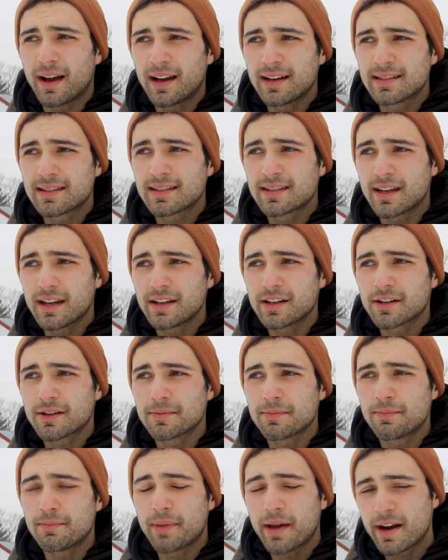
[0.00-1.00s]
I'd say you're
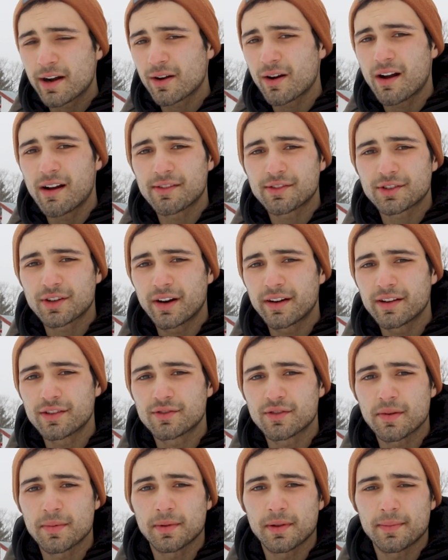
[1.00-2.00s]
better off trying to
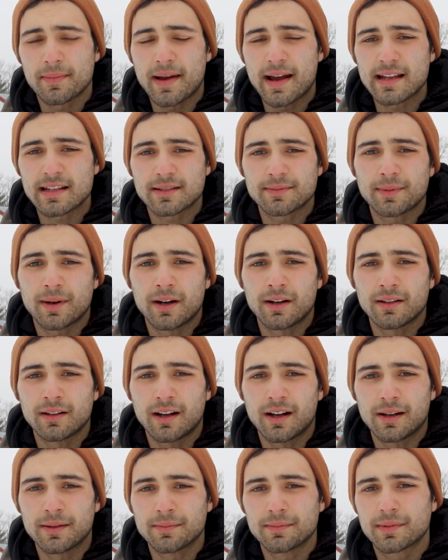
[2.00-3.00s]
dribble a basketball
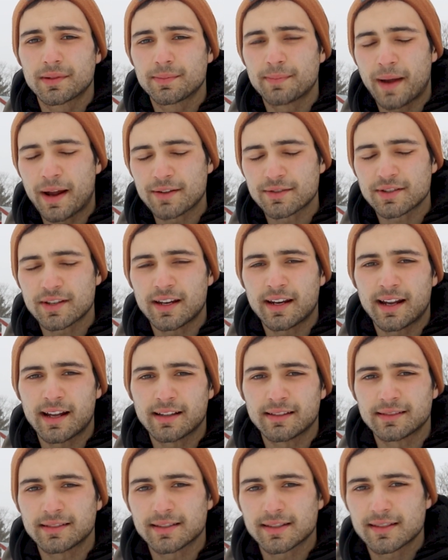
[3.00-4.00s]
up Mount St.
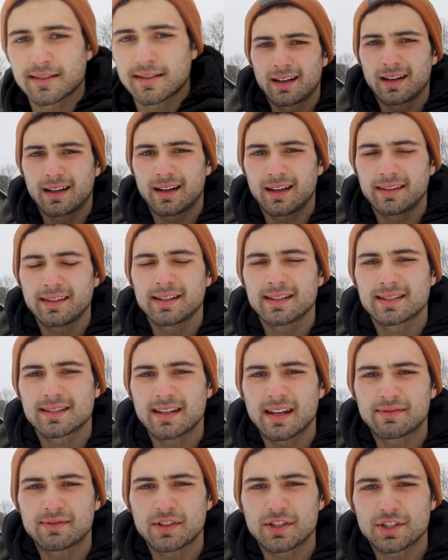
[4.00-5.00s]
Helens. I think it's
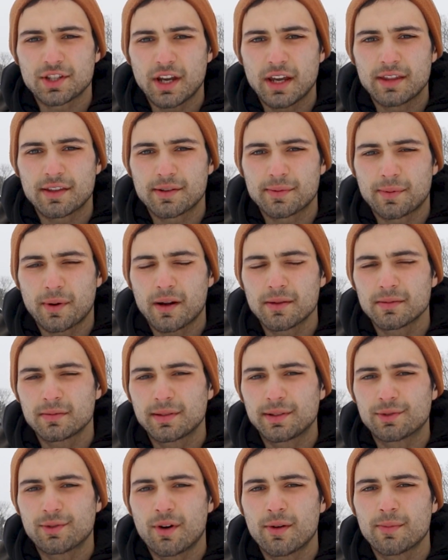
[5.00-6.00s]
safe to say there
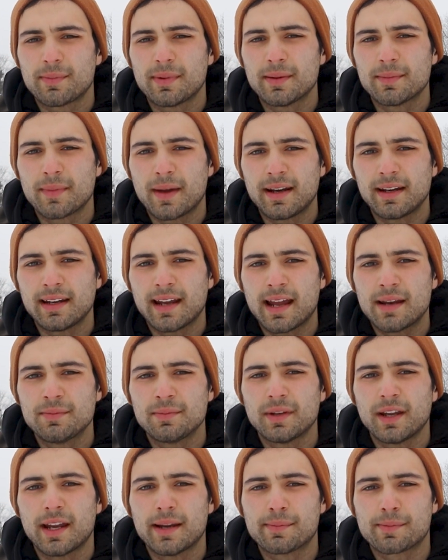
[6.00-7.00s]
probably won't be many
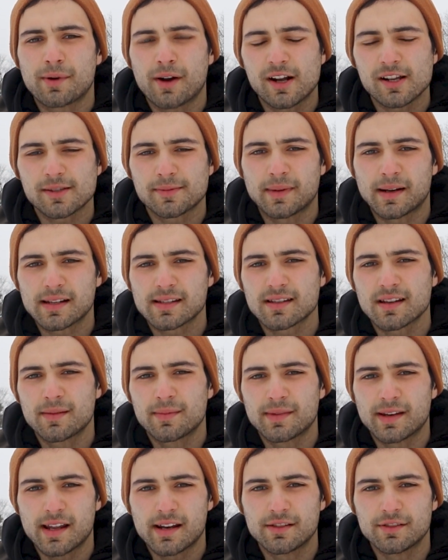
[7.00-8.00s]
NBA prospects
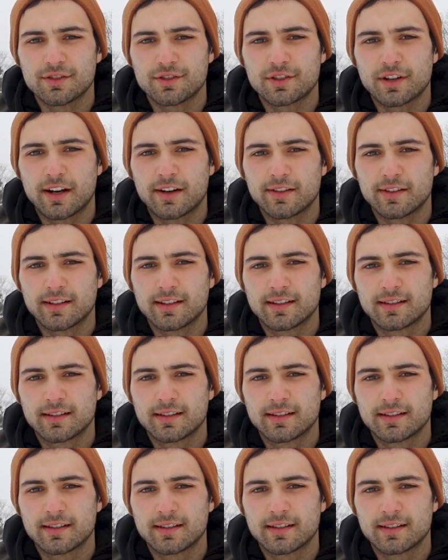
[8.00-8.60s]
coming out of New Sharon.